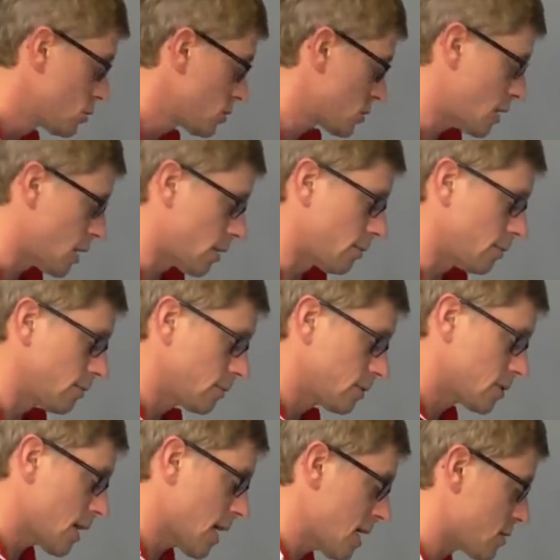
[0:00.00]
So,
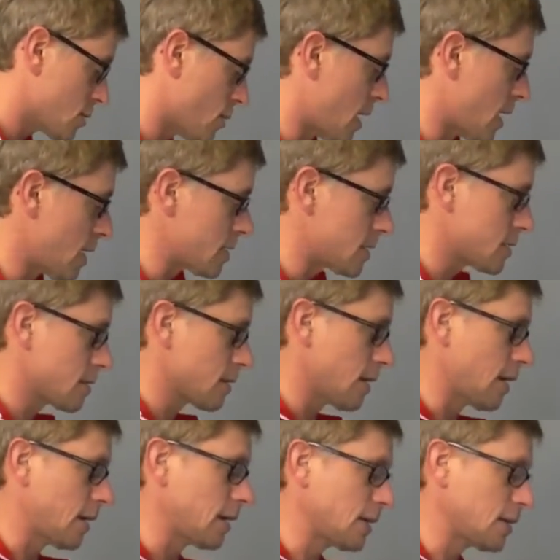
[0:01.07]
size-wise,
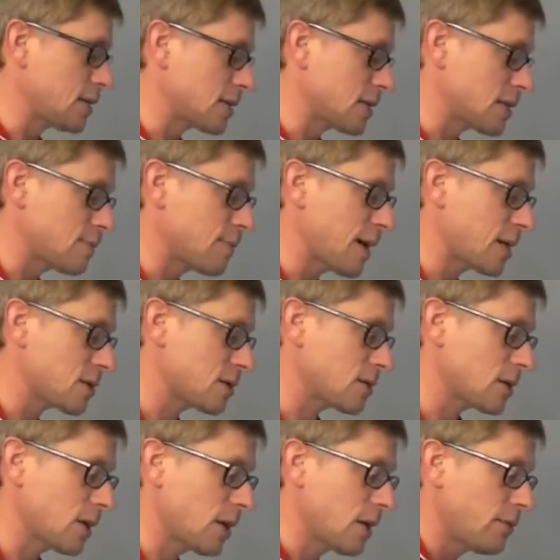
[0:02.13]
and again this gets back
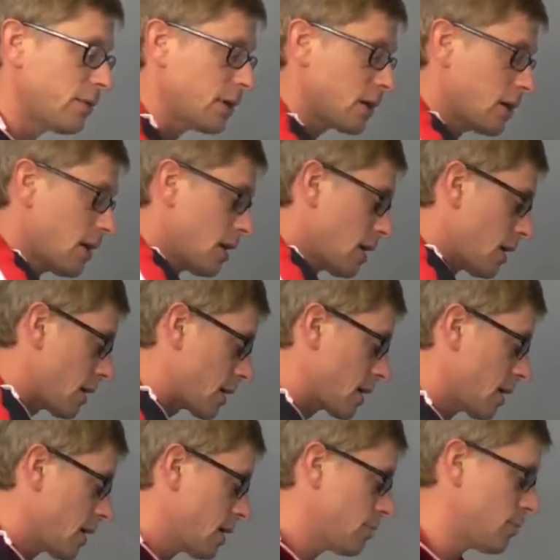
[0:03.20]
to kind of a
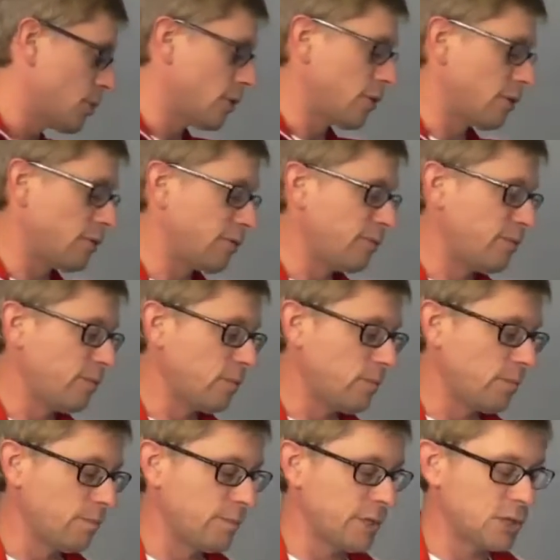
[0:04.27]
combo of
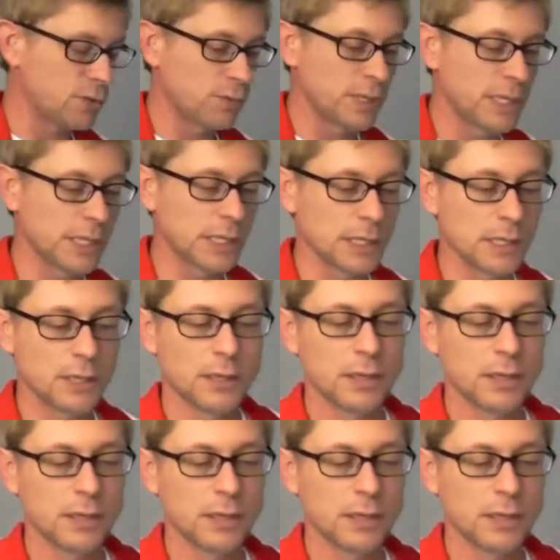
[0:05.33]
between